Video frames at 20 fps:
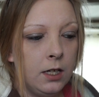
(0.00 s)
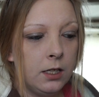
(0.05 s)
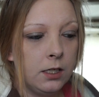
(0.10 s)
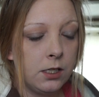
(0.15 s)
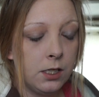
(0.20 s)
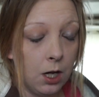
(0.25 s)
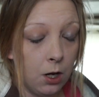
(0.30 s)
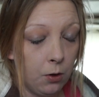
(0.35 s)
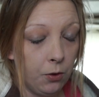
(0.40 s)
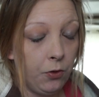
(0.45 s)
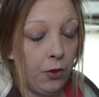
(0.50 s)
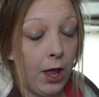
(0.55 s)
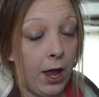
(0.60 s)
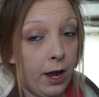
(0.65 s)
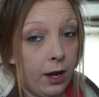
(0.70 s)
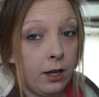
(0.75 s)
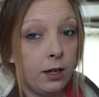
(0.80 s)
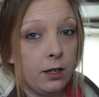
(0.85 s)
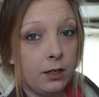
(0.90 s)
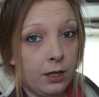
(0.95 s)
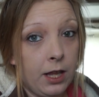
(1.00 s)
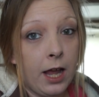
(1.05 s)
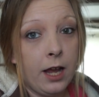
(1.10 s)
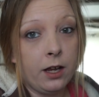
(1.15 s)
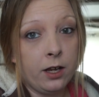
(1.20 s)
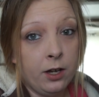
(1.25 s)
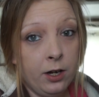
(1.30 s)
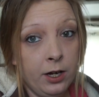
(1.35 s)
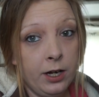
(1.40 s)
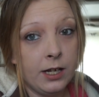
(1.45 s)
So that, that
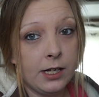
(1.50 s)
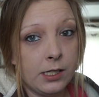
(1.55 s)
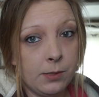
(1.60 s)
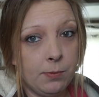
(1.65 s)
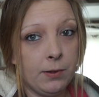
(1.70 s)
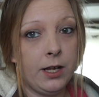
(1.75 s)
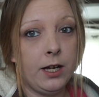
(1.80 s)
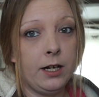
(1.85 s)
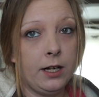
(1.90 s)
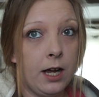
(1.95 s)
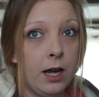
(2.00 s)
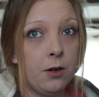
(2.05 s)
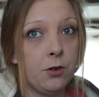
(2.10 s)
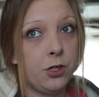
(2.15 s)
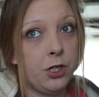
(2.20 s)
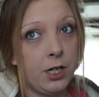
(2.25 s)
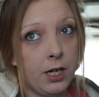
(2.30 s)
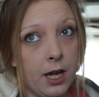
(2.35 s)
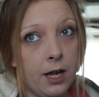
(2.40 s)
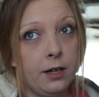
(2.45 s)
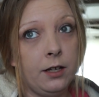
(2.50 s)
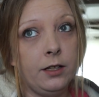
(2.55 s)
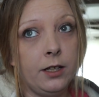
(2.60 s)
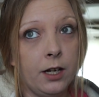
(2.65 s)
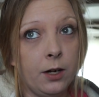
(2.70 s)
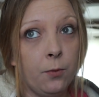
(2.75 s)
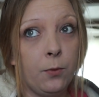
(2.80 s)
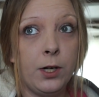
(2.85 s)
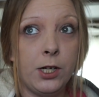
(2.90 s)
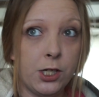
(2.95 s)
could explain how she got in
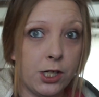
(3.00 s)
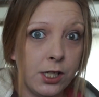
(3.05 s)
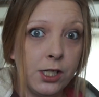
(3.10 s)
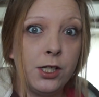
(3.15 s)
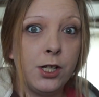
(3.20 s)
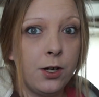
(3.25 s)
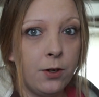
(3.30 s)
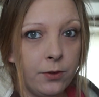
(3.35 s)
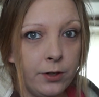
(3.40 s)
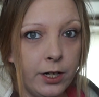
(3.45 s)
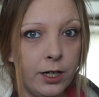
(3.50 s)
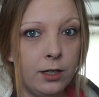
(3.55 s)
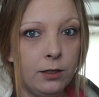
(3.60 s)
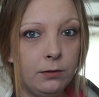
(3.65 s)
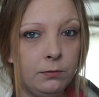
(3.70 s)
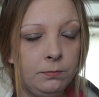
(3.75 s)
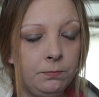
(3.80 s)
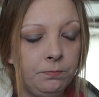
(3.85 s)
there. We just don't know.